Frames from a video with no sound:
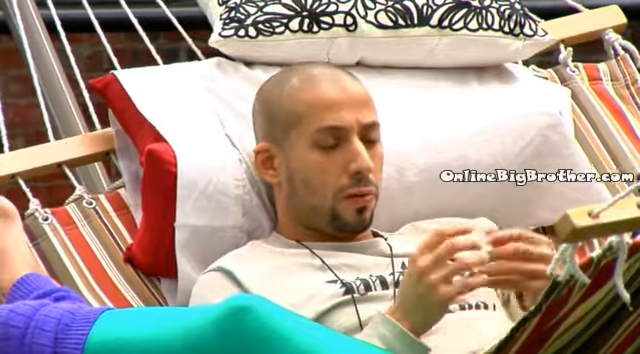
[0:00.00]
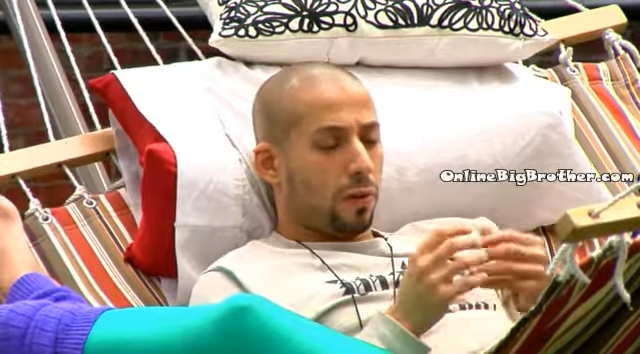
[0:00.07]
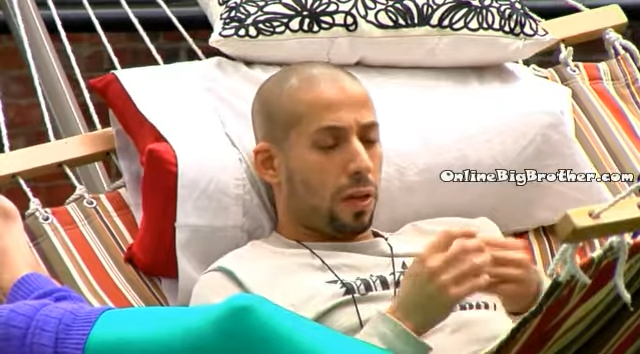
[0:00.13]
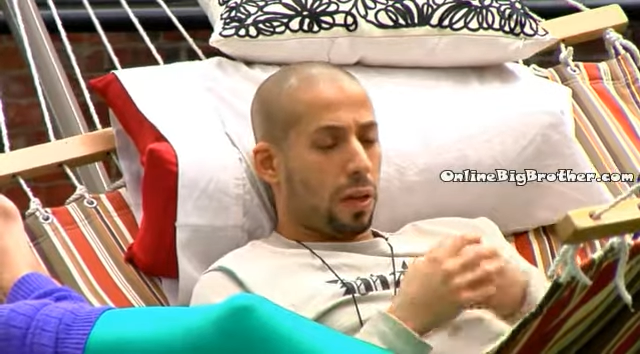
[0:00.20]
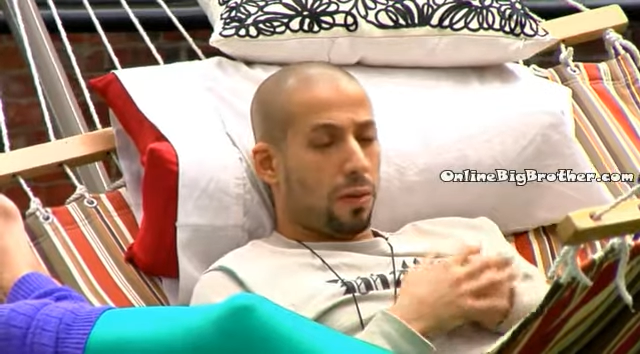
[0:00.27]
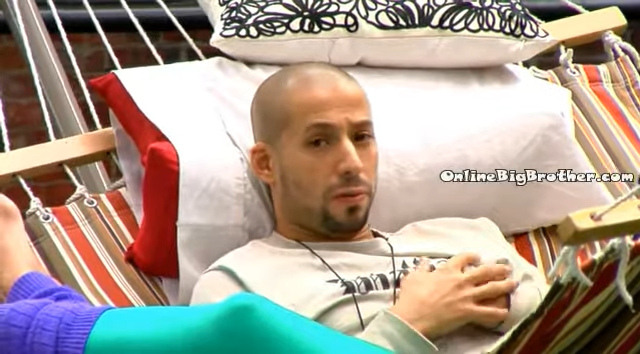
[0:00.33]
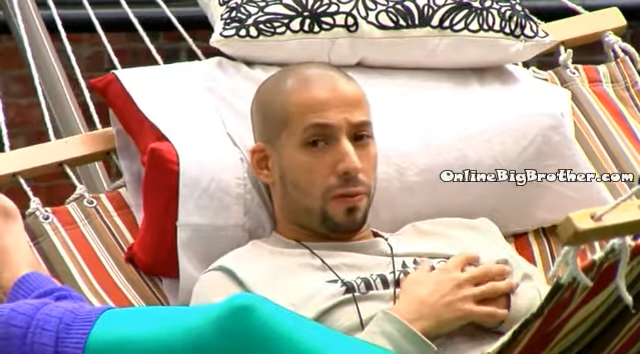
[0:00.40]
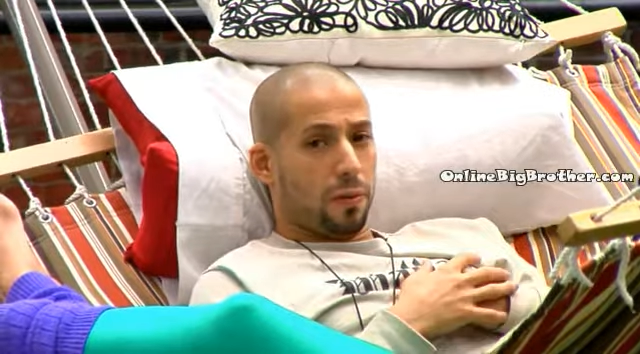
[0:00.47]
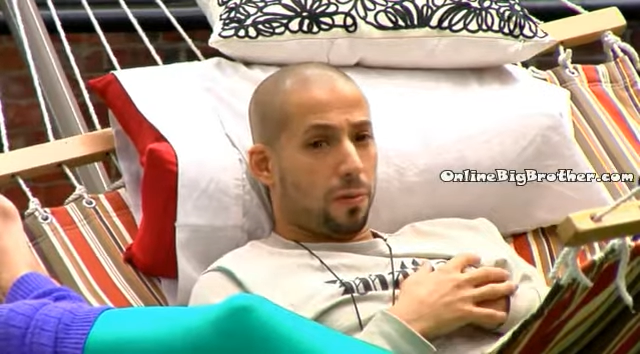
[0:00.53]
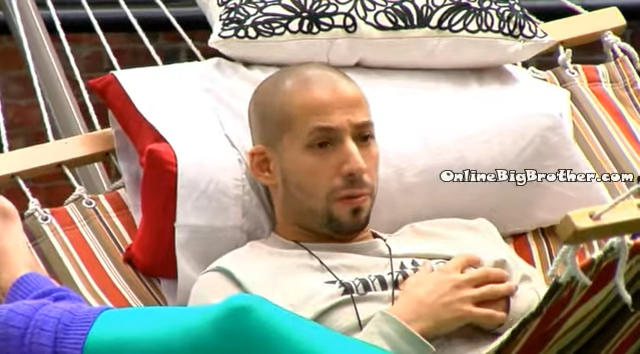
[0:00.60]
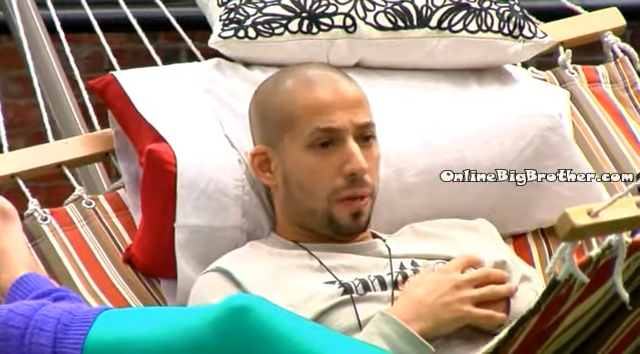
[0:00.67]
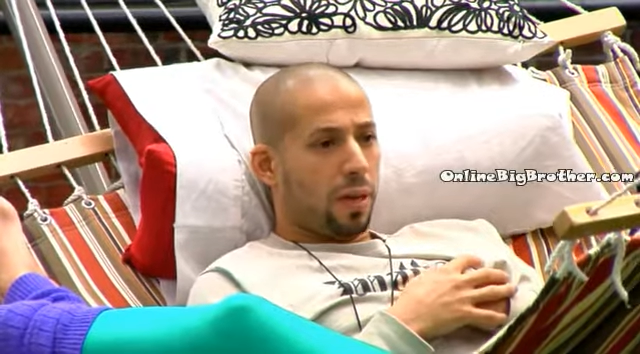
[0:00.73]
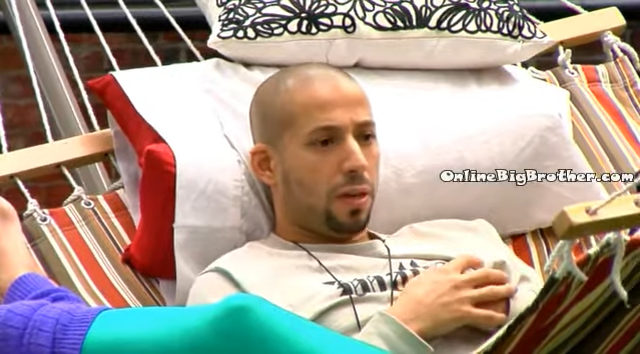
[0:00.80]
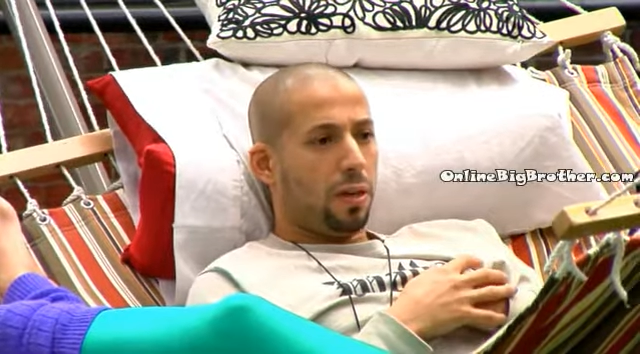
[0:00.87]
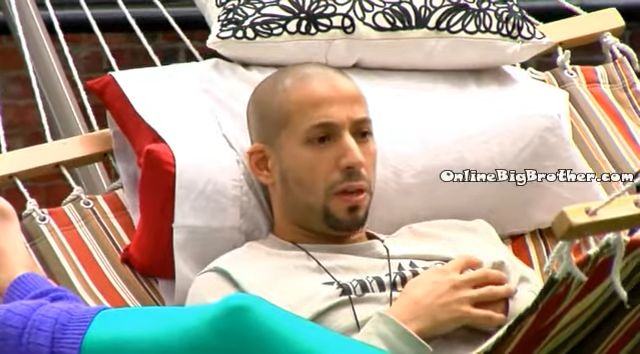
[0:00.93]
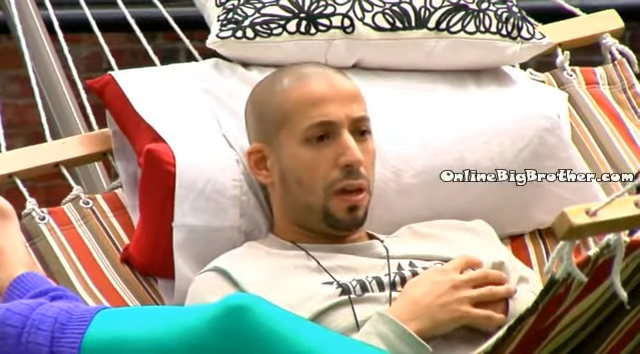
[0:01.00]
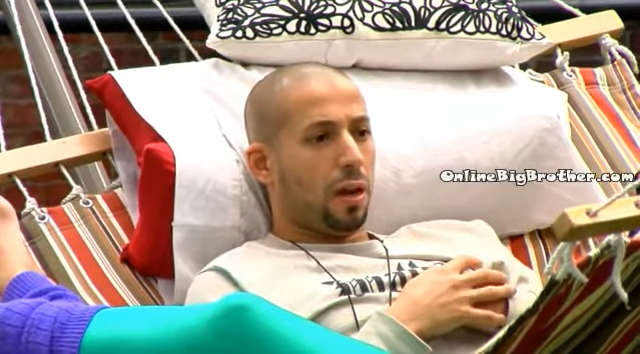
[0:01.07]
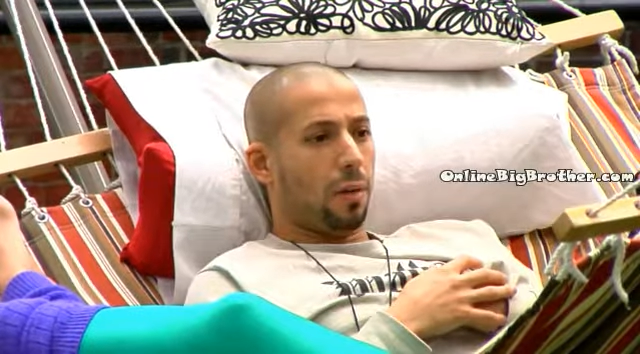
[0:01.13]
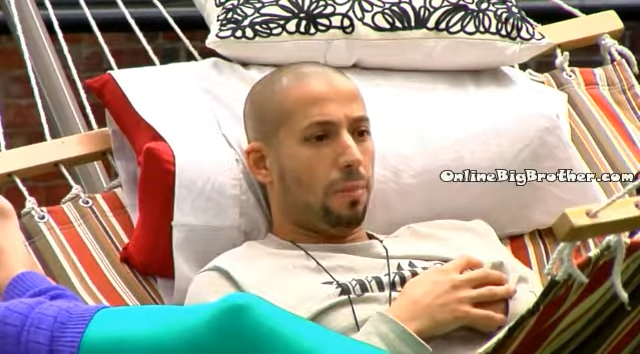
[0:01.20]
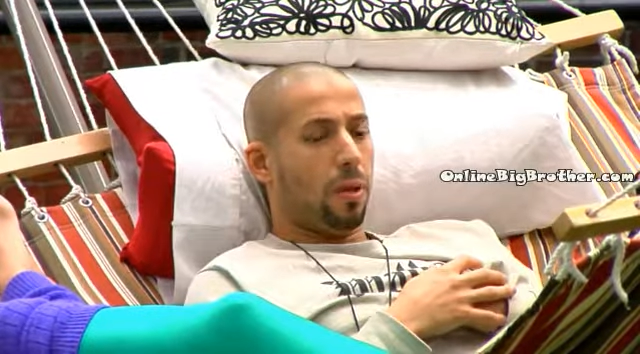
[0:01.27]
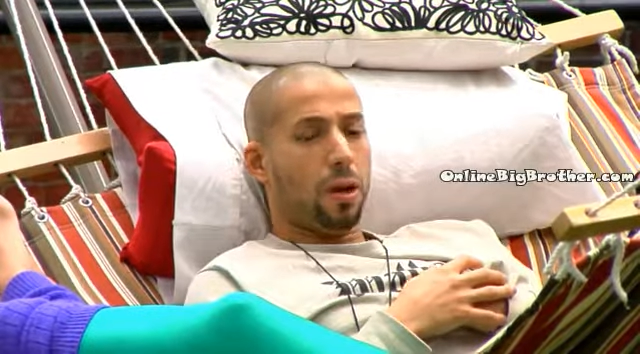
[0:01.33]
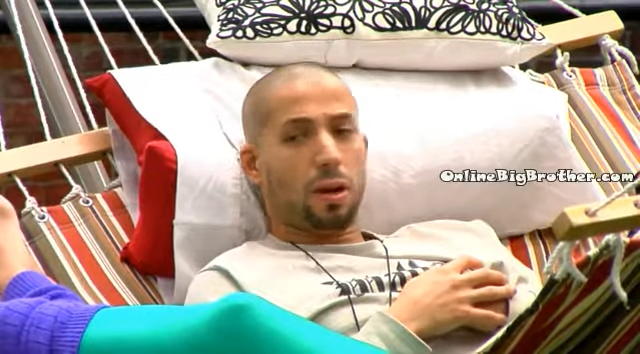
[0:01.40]
Like for me,
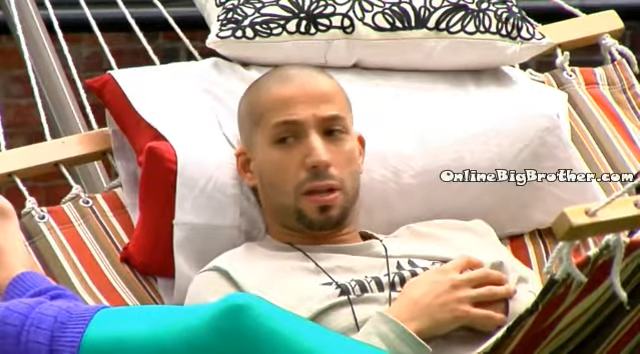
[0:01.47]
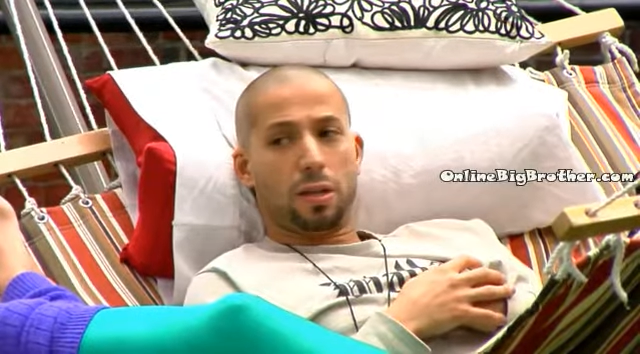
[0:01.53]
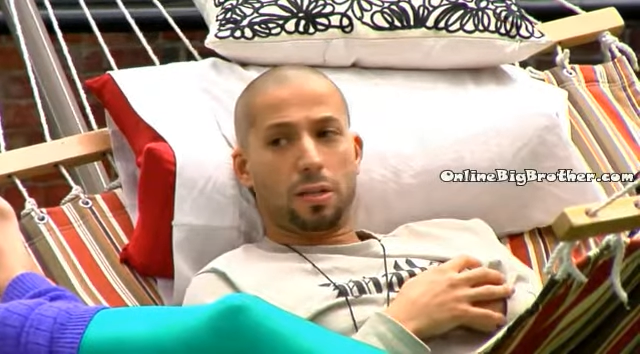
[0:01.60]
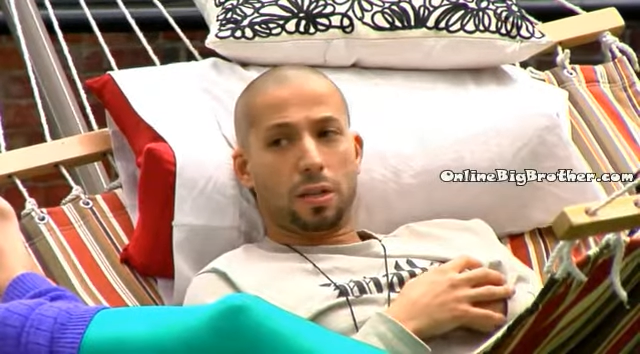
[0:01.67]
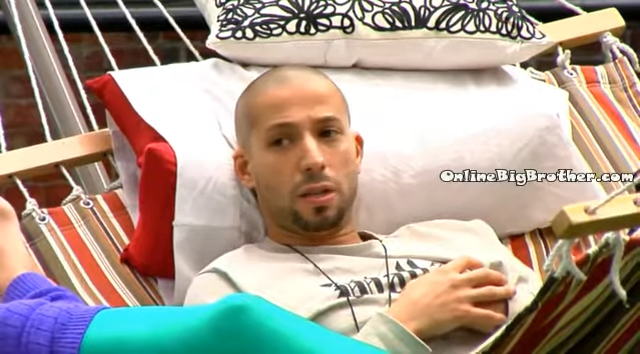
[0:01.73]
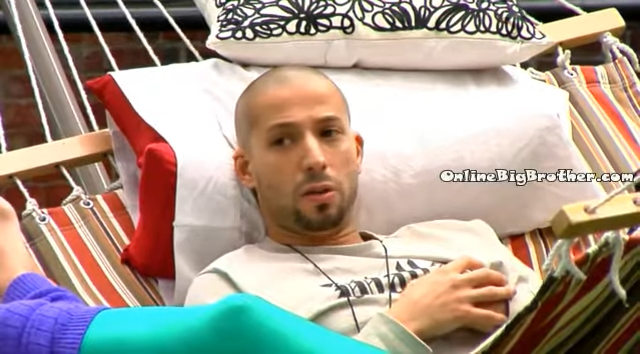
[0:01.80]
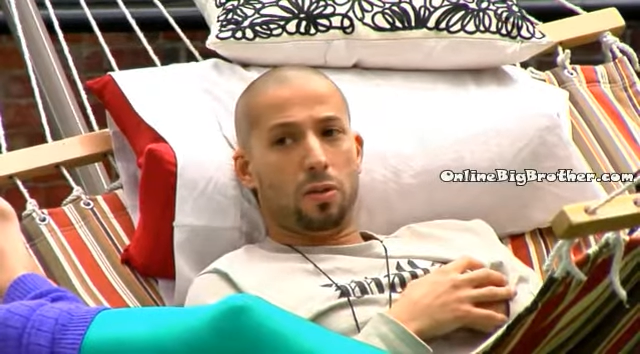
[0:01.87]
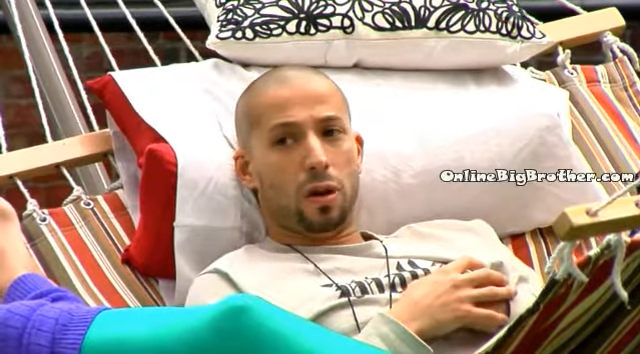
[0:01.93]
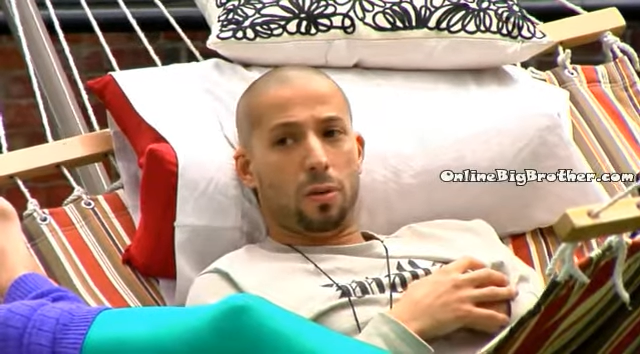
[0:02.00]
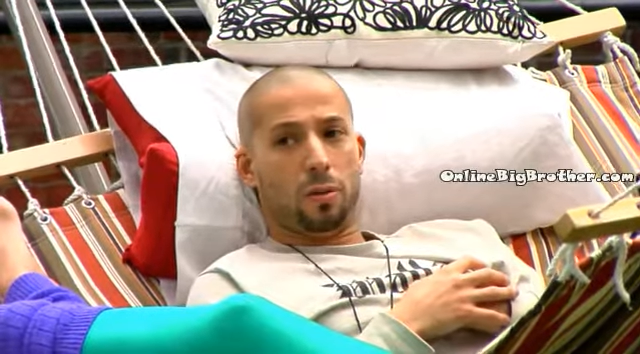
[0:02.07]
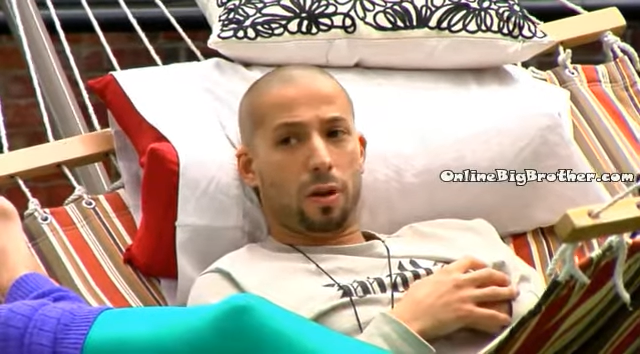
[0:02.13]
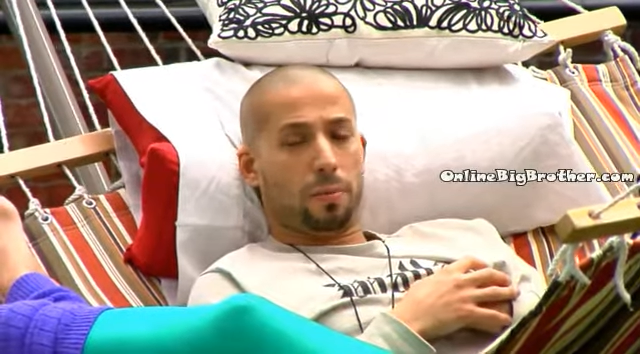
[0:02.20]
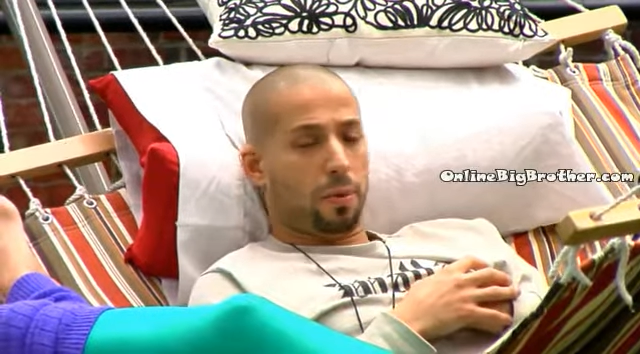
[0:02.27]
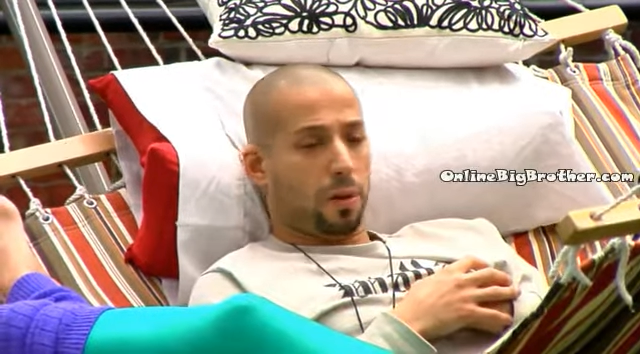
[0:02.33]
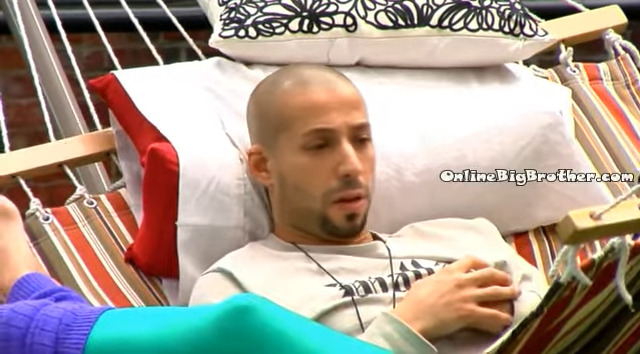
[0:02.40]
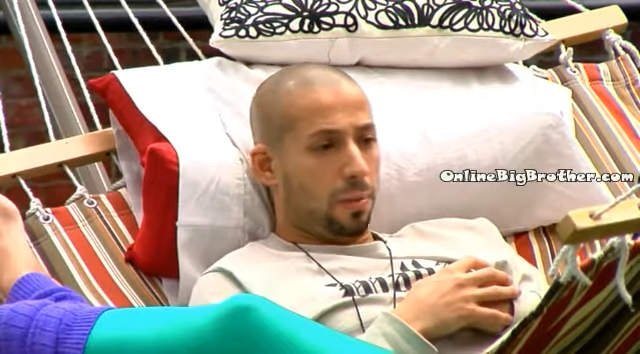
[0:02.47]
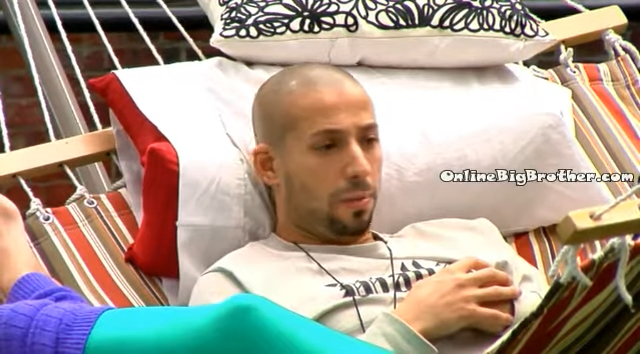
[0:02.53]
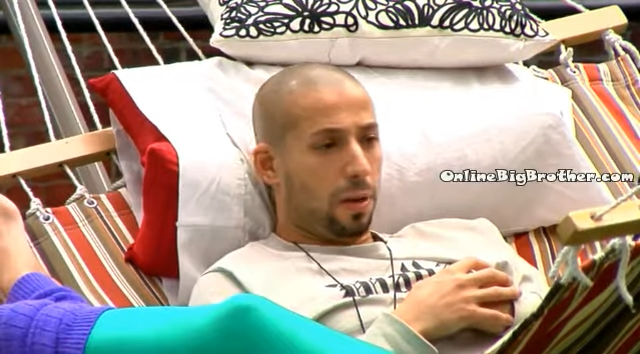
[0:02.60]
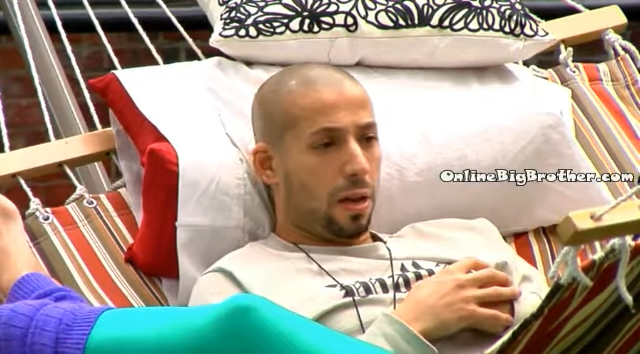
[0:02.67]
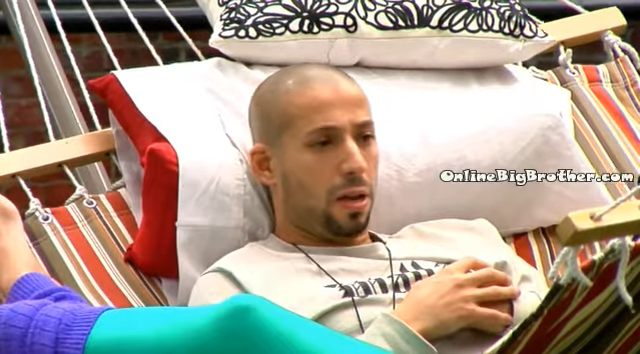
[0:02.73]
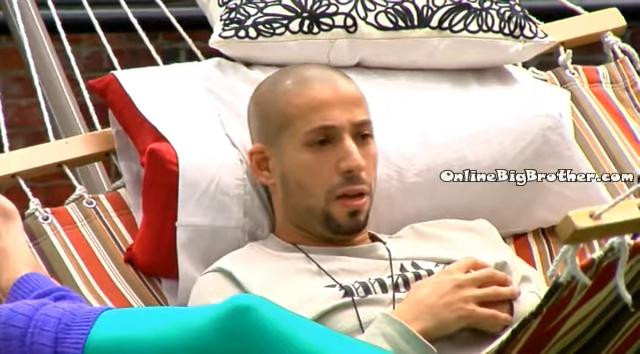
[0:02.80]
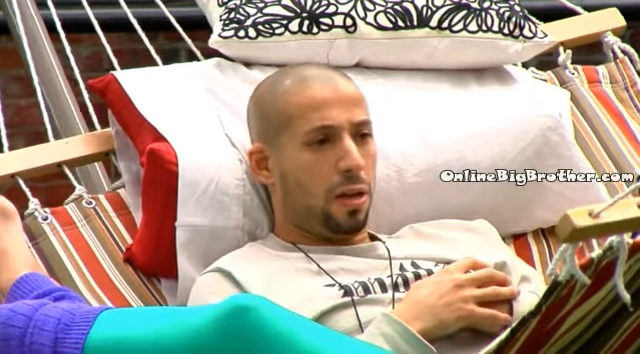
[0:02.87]
I'm not gonna say who I want to put up
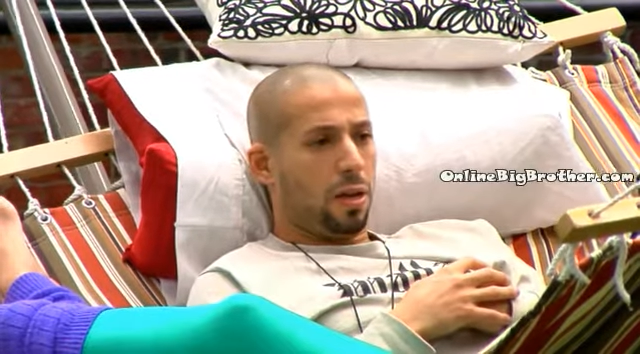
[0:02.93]
yet,